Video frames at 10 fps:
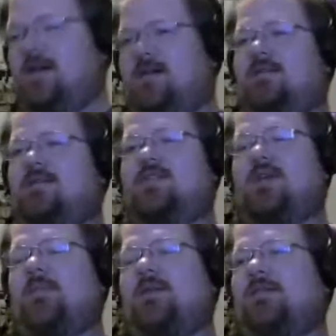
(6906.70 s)

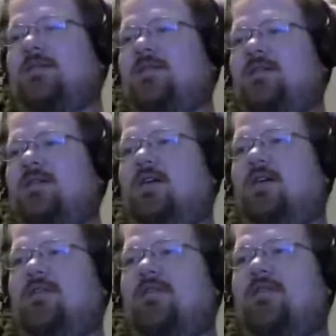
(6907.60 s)
harness on that
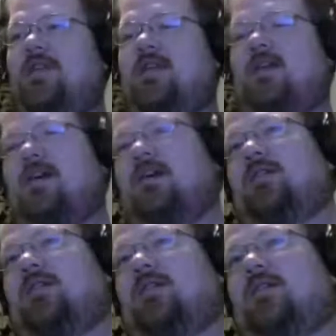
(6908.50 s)
warg, the
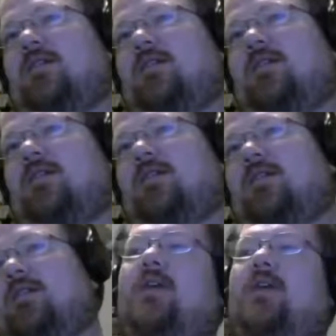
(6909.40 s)
dead warg that's on top of him.